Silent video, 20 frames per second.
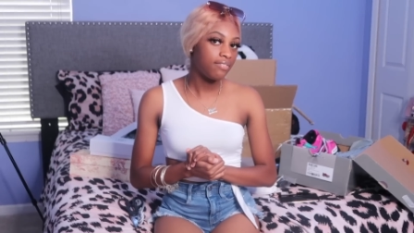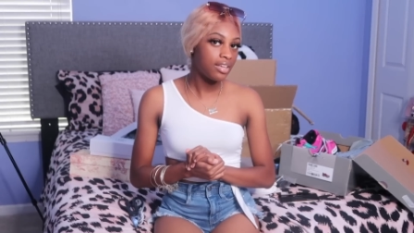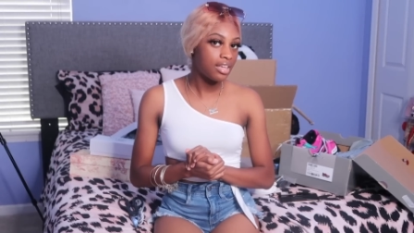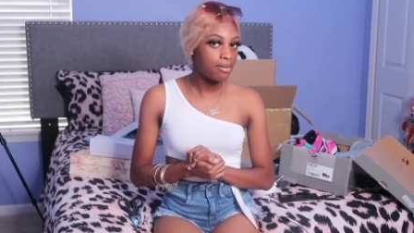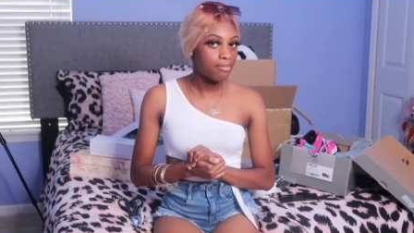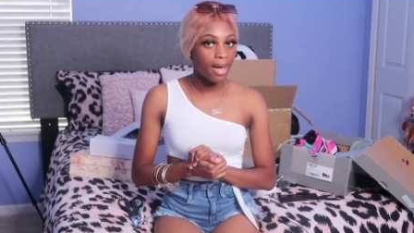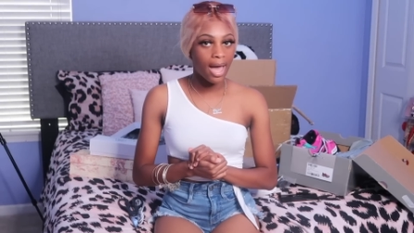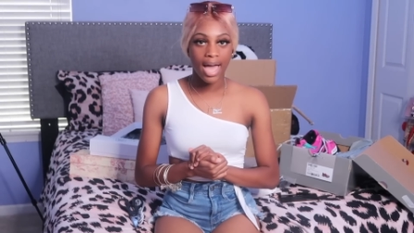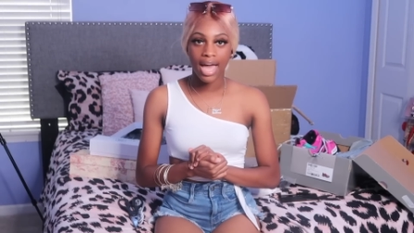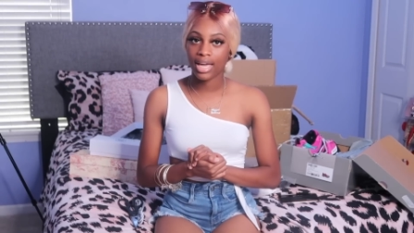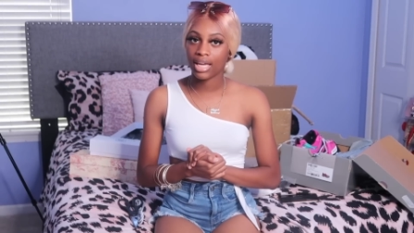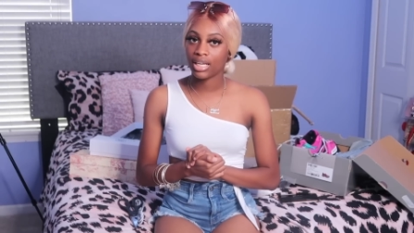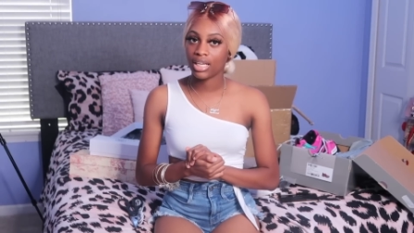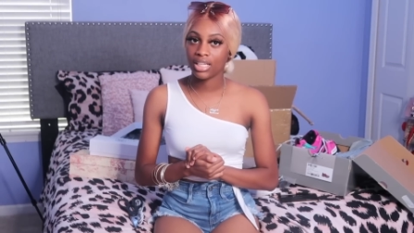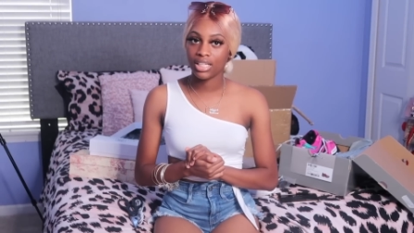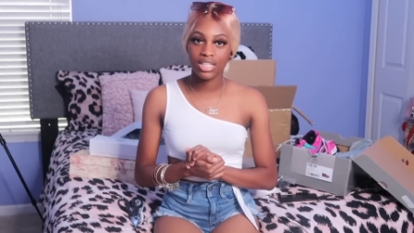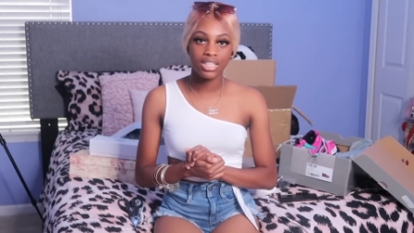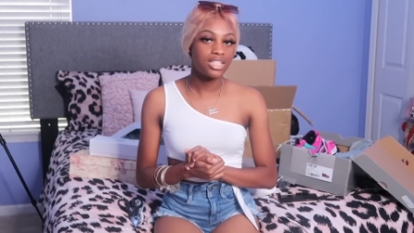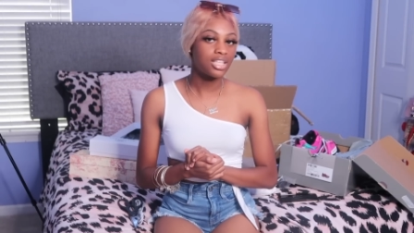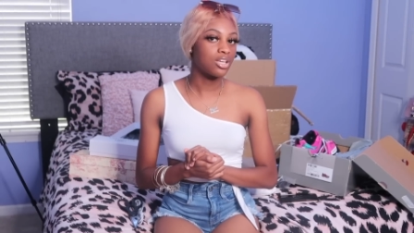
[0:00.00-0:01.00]
feedback, any
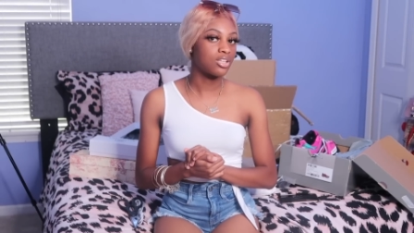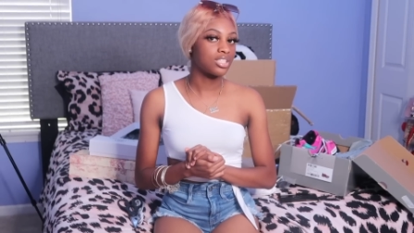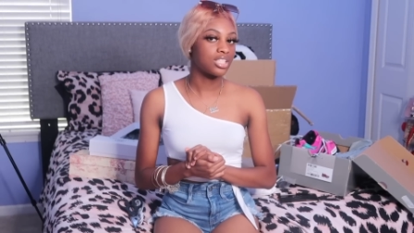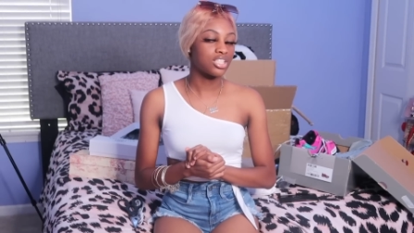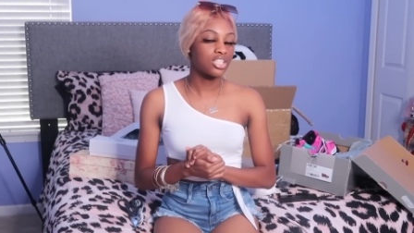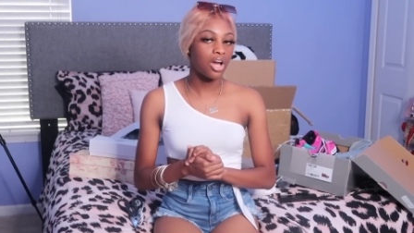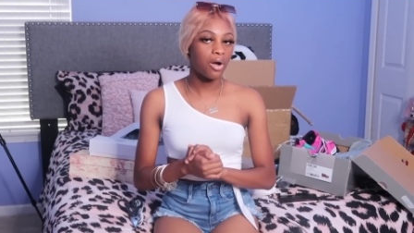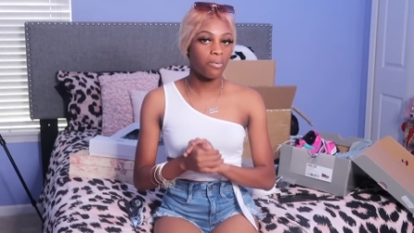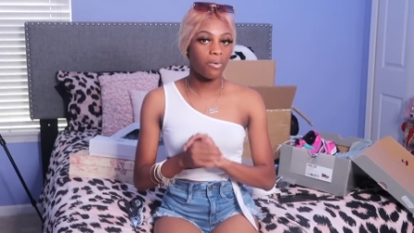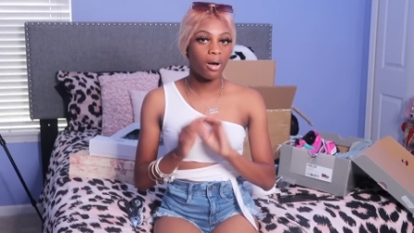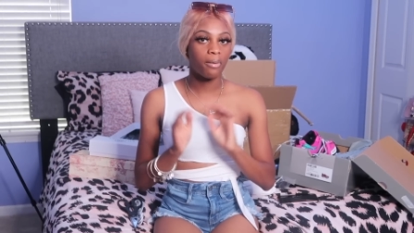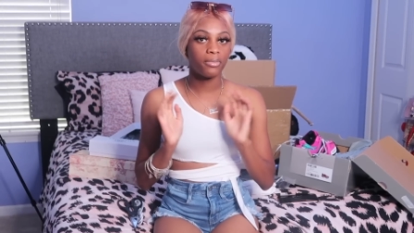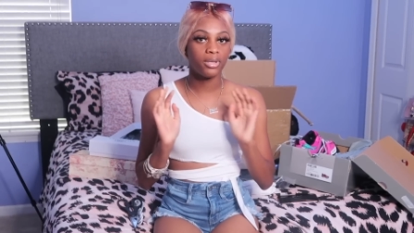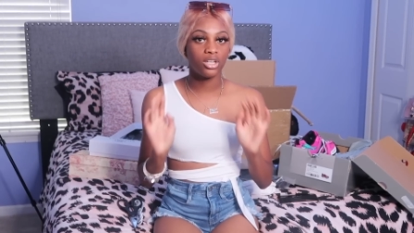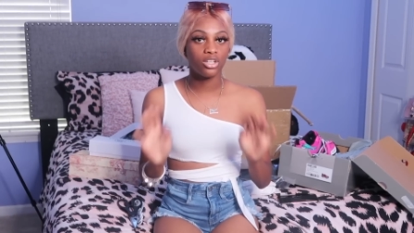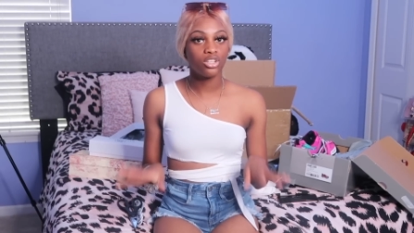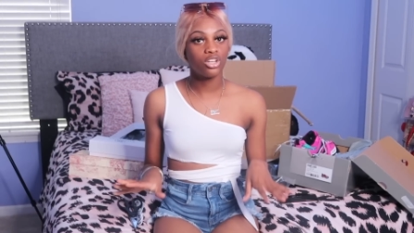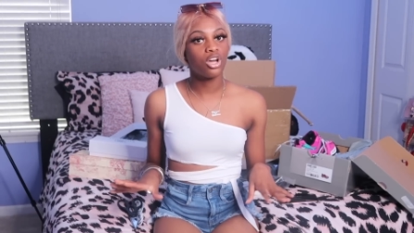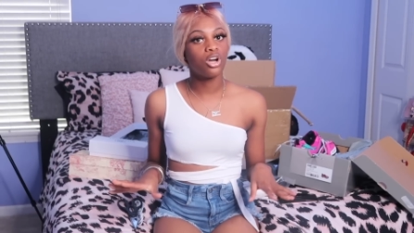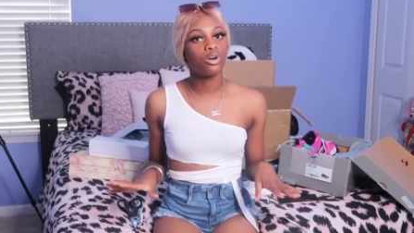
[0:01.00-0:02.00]
details that y'all want
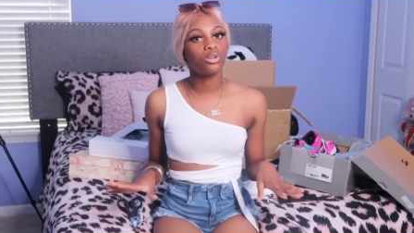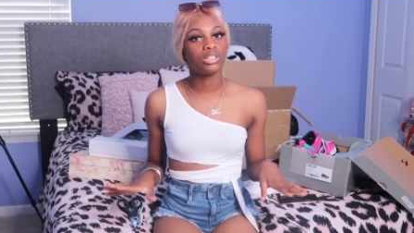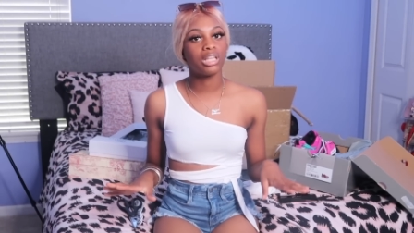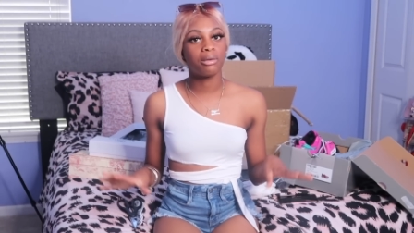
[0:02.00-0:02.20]
me to know.